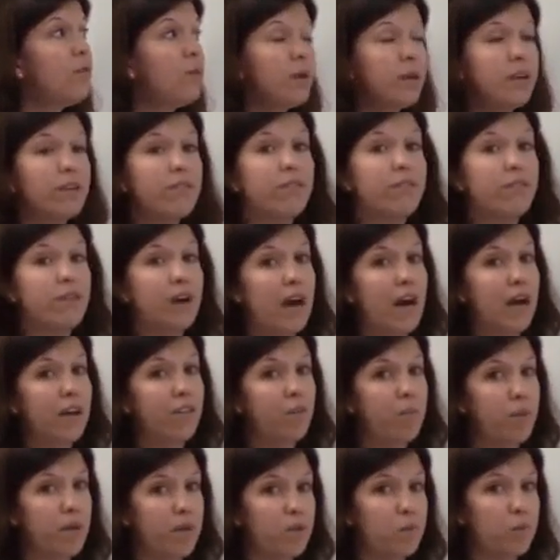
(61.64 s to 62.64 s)

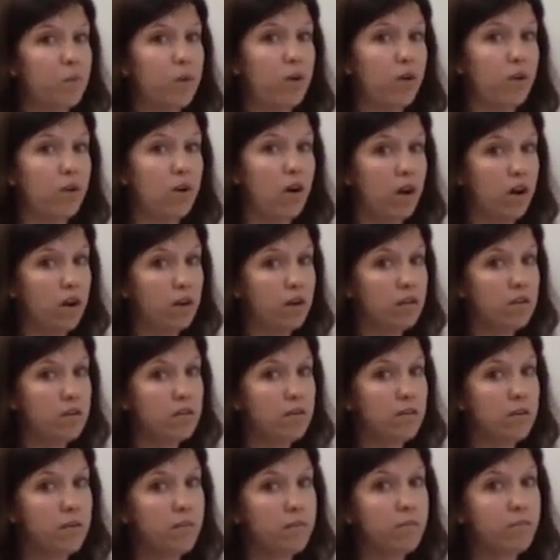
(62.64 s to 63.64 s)
45 baseball
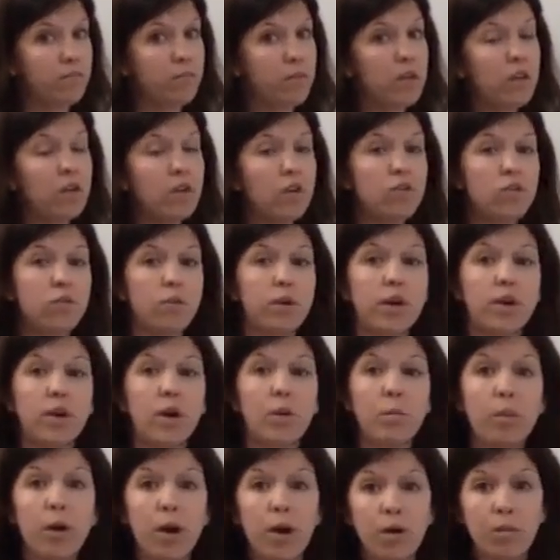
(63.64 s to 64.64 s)
cards. So in
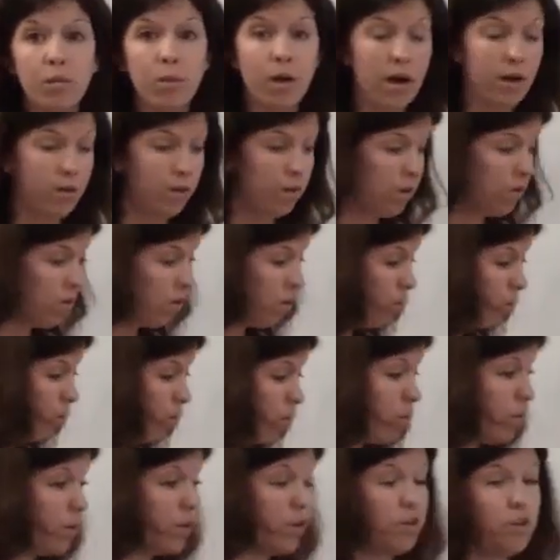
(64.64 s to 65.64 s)
our bar model,
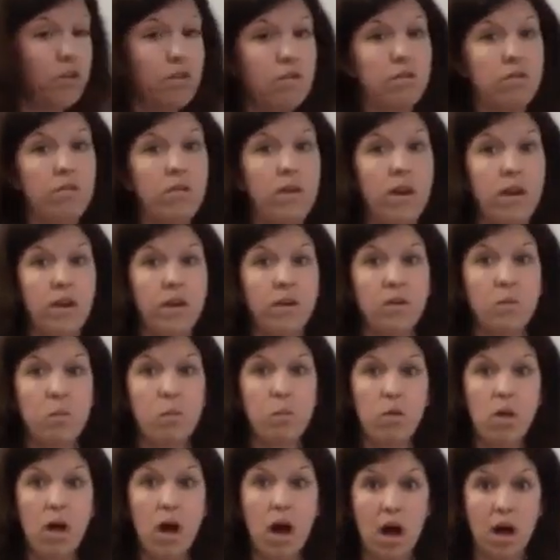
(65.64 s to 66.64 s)
we're going to use various
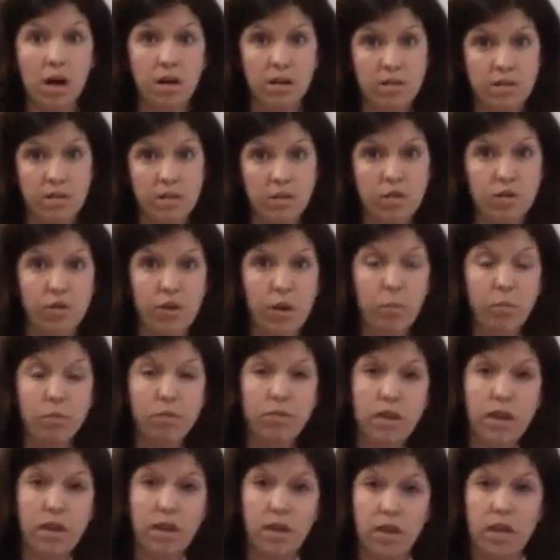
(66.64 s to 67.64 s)
blocks to
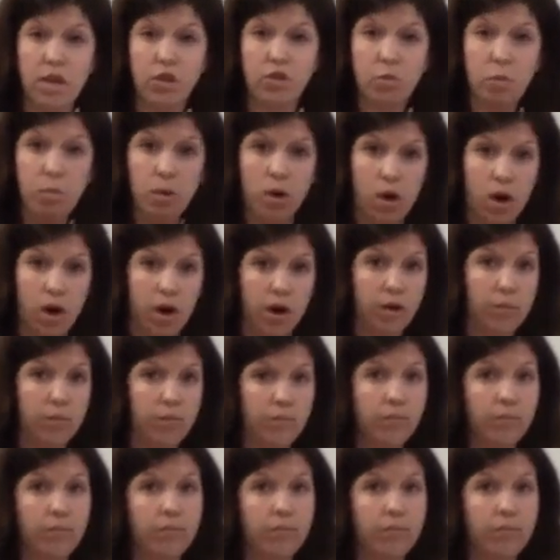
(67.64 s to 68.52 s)
represent each bar.